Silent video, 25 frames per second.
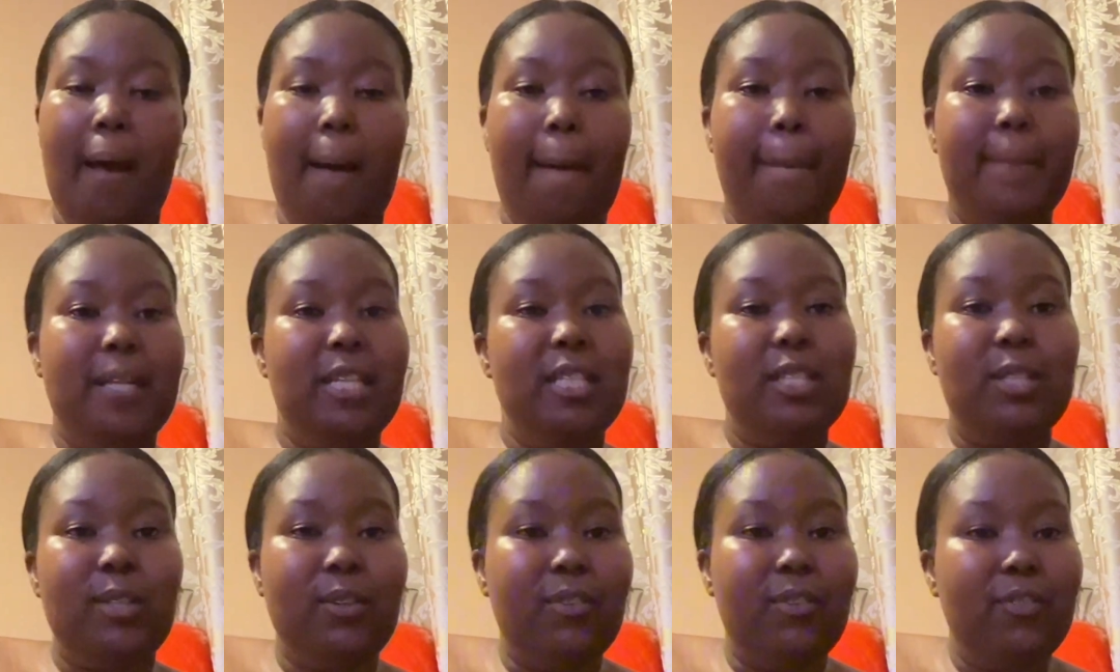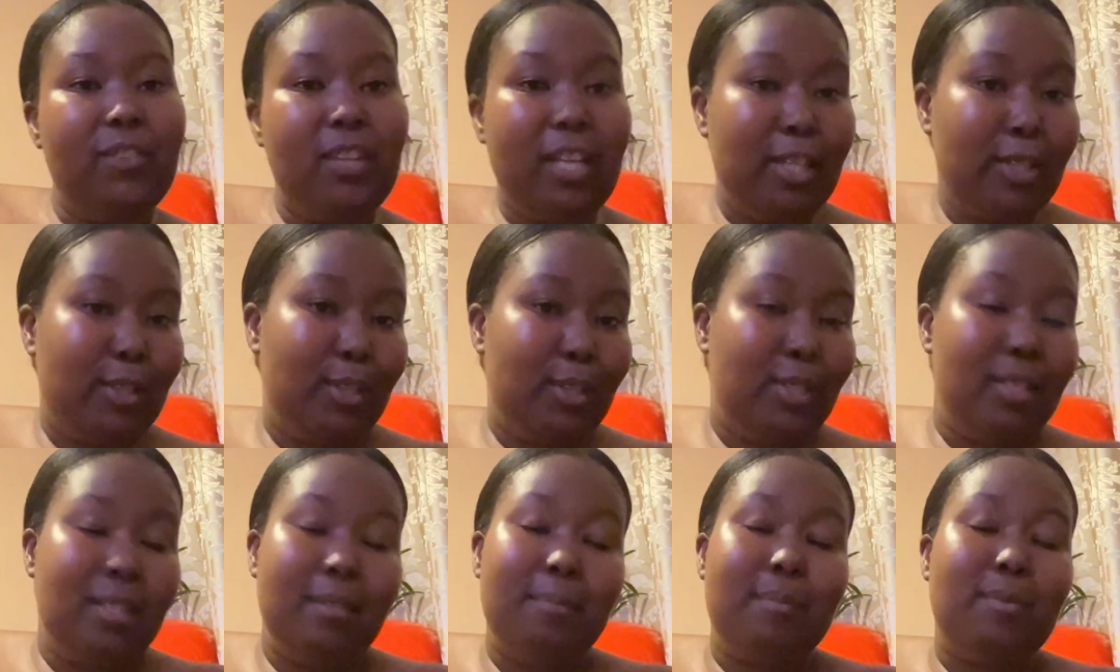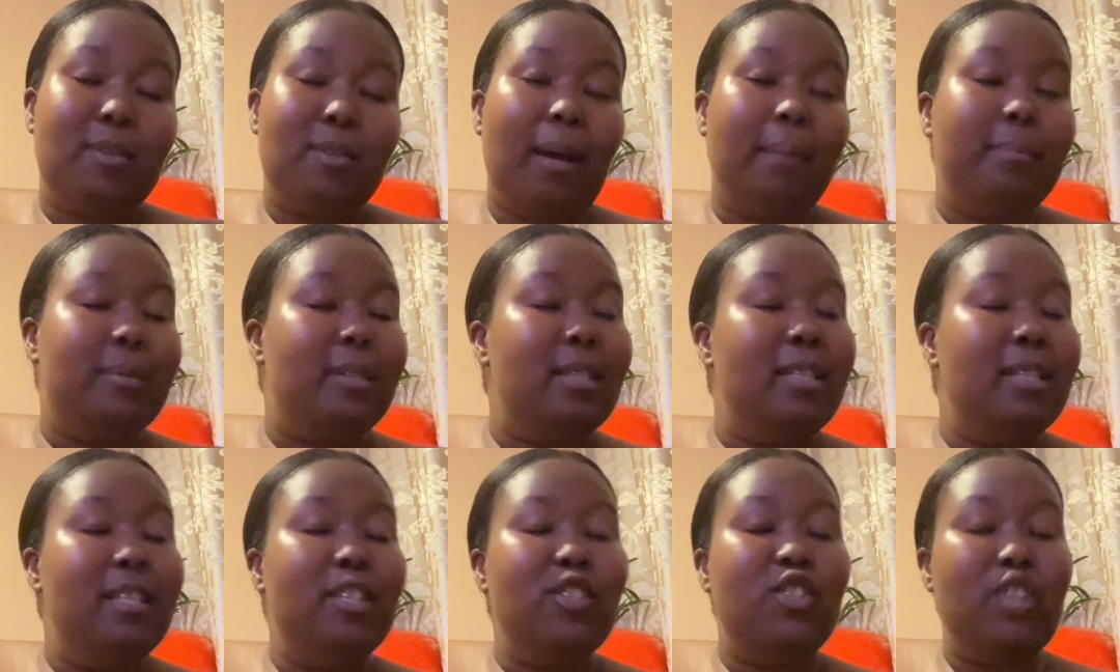Please don't forget to subscribe to
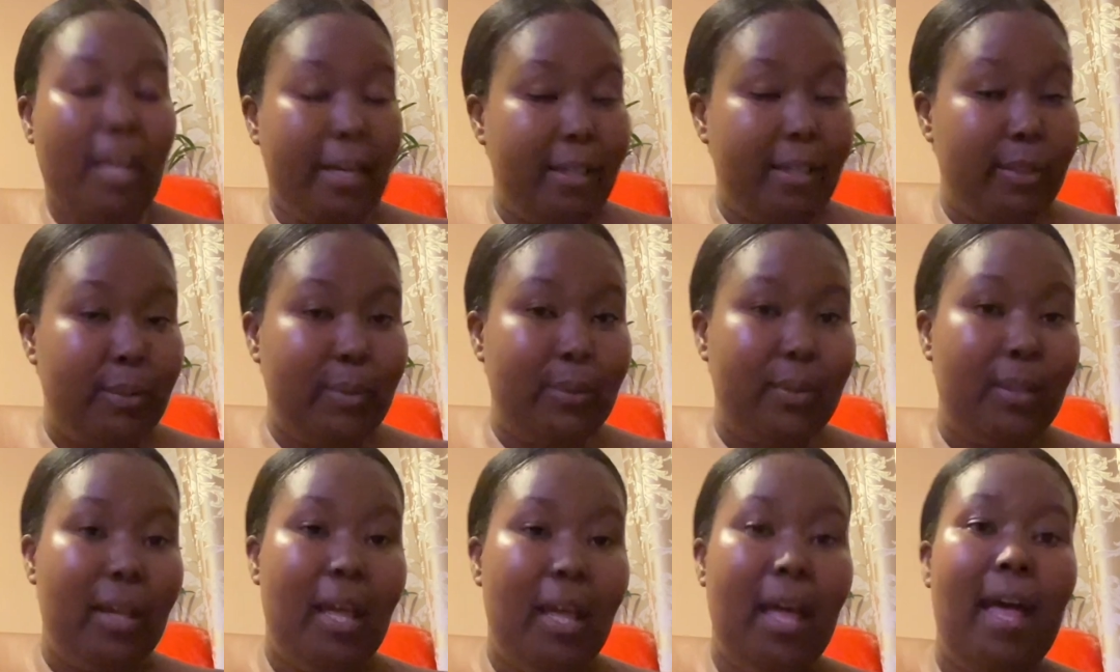the channel,